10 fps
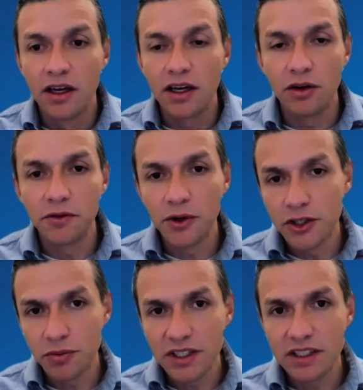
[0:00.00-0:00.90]
of
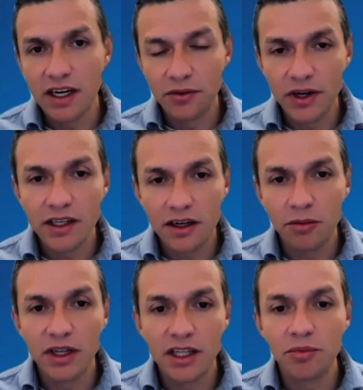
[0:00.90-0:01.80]
course, was in our radar,
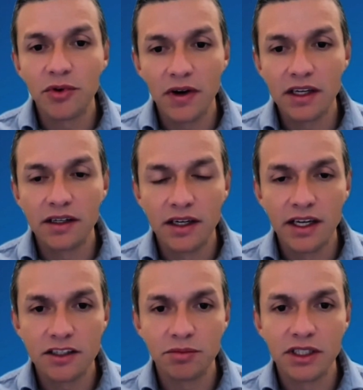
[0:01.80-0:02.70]
but they provided the
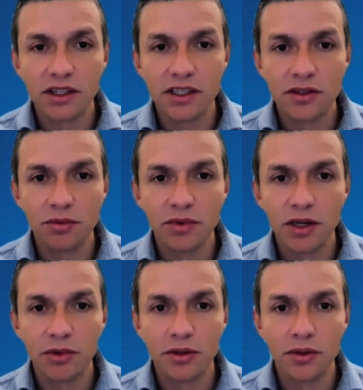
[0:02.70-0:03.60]
expertise to be
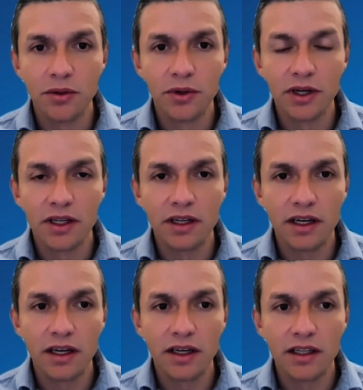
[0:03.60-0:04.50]
able to do it
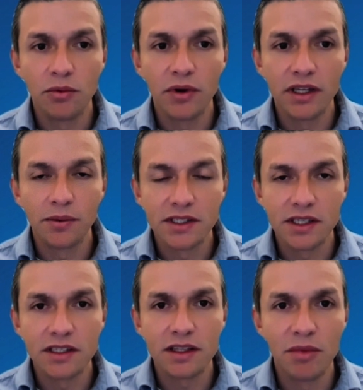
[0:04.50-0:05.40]
in a way that was
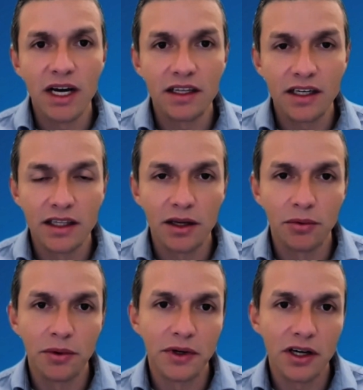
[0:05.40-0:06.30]
systematic and that
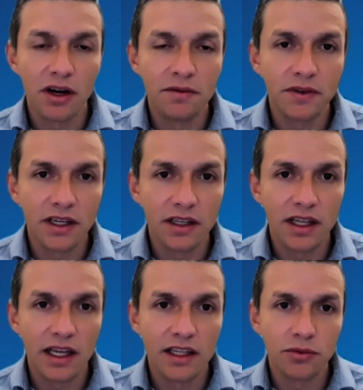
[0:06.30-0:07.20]
we were confident,
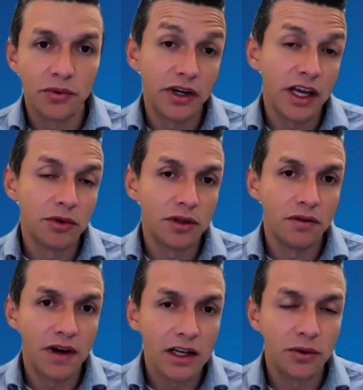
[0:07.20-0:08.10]
at least we were able to
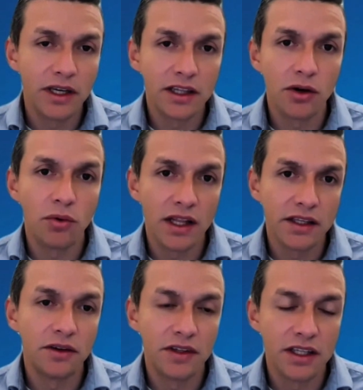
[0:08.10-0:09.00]
evaluate the
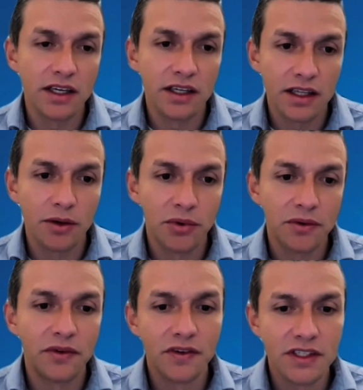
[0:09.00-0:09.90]
quality of the data that we
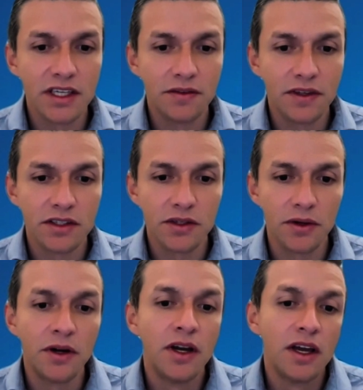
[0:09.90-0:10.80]
were receiving.
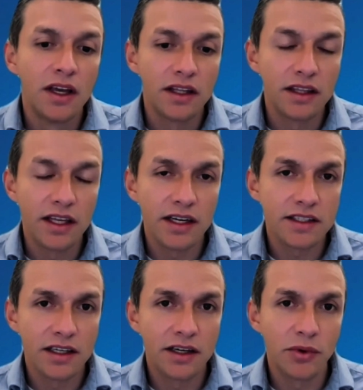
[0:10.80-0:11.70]
So the data
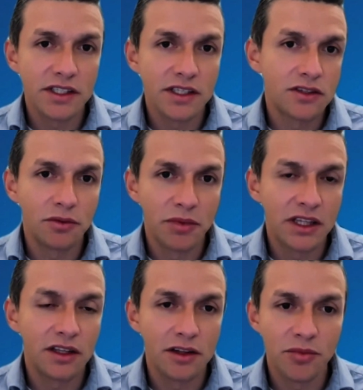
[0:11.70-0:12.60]
center was
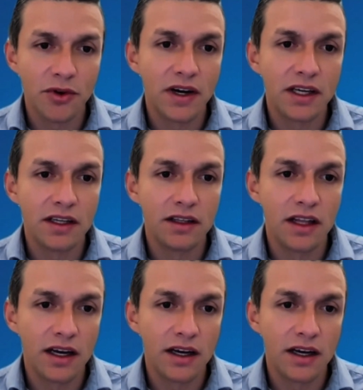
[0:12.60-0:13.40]
instrumental in providing